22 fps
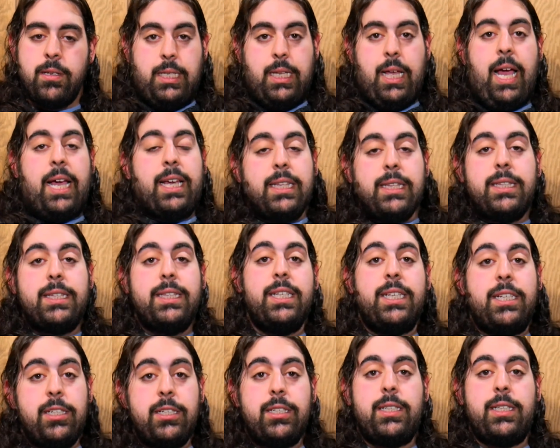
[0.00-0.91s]
I
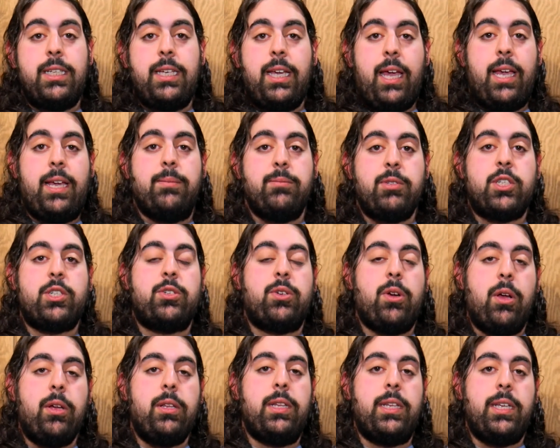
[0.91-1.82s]
literally am
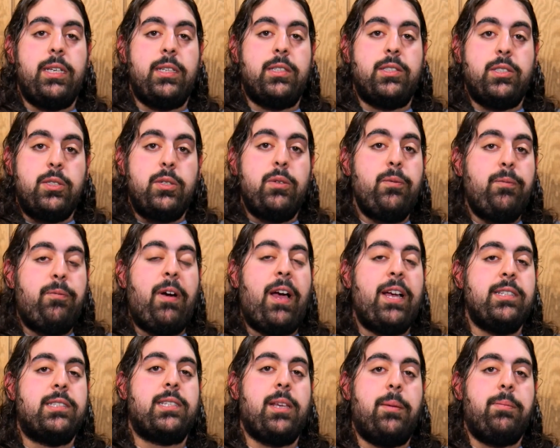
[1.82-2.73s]
struggling to
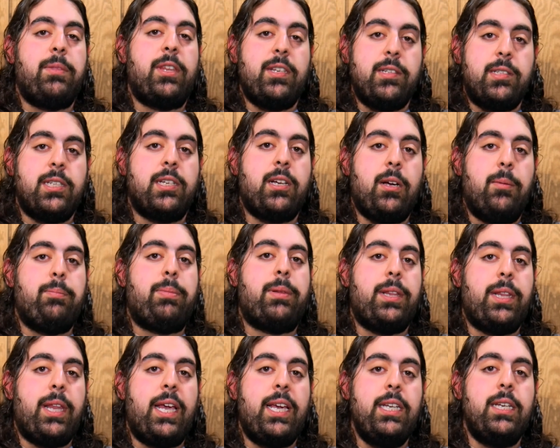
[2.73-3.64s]
find something to
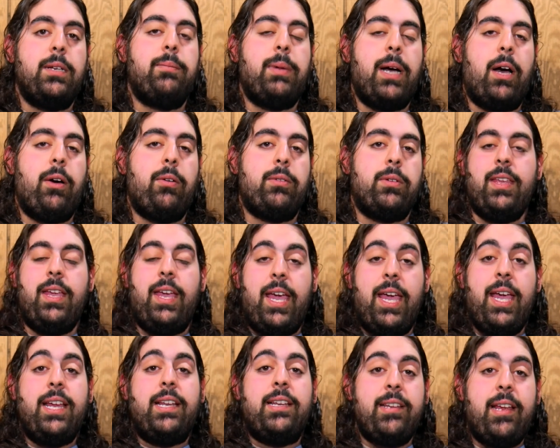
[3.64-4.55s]
complain about
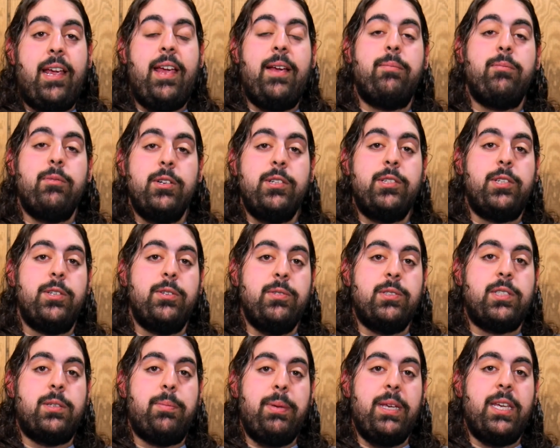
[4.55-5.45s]
and am
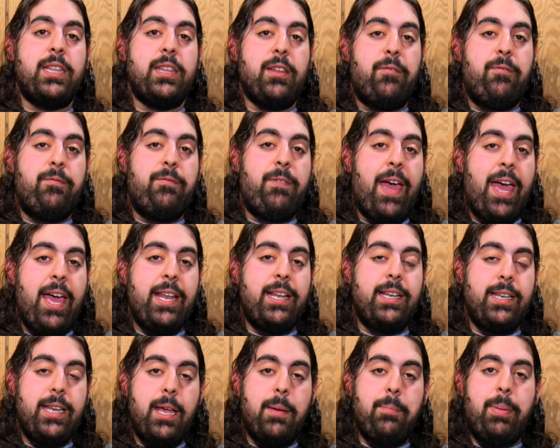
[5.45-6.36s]
reduced to being the fat,
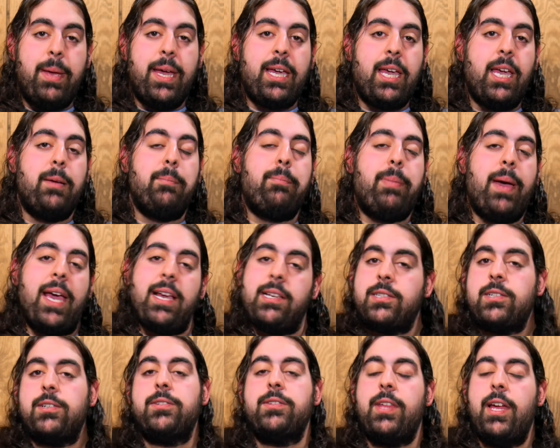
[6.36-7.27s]
nitpicking
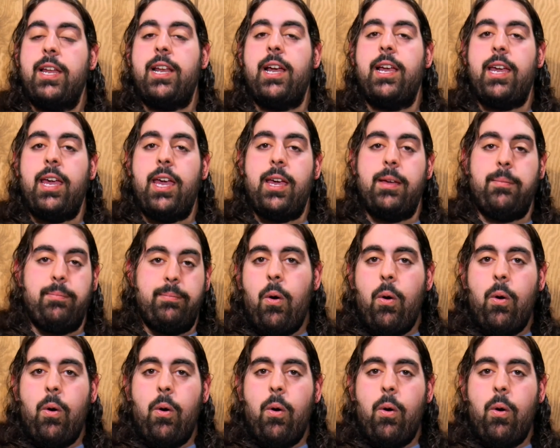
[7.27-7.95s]
bastard that I am,